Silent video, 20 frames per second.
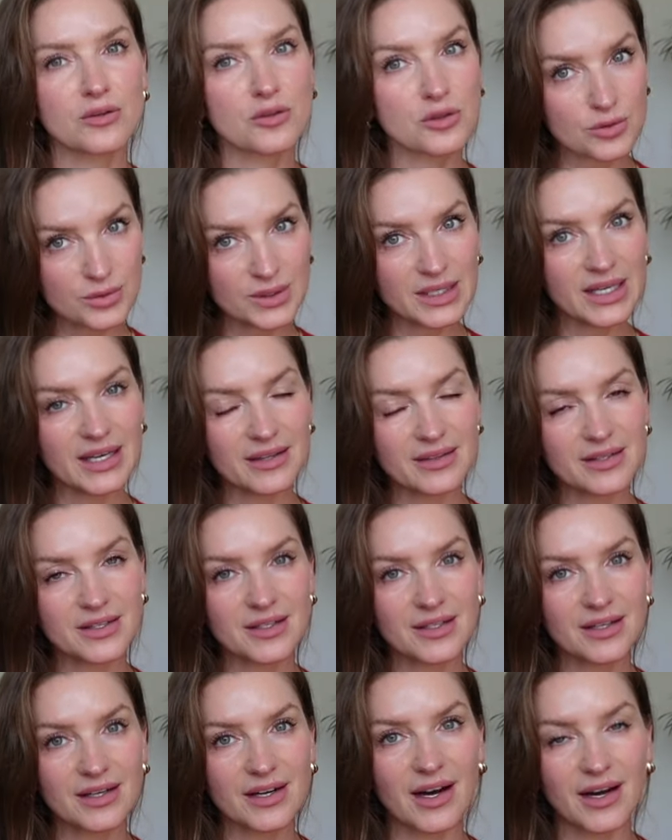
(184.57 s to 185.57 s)
3
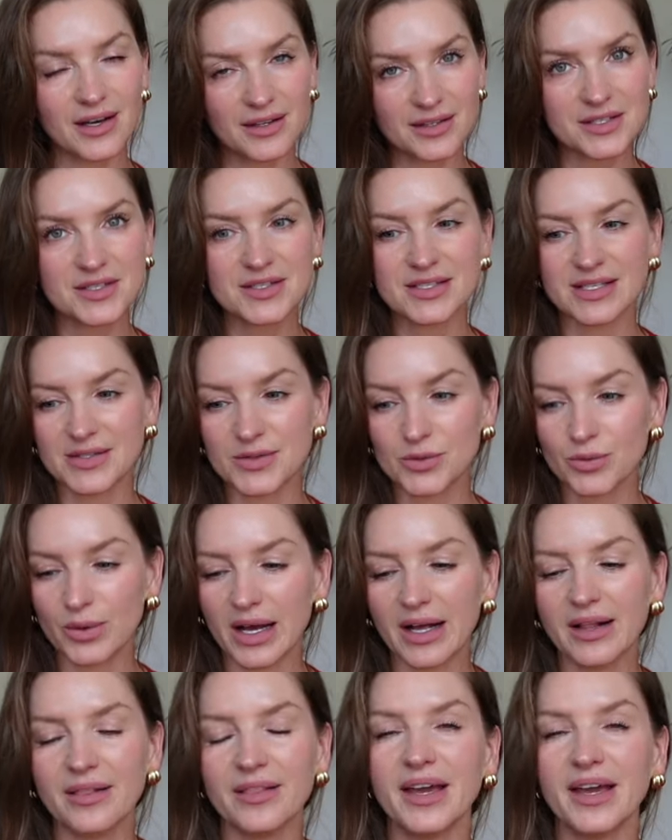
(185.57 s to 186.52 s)
other colors as well.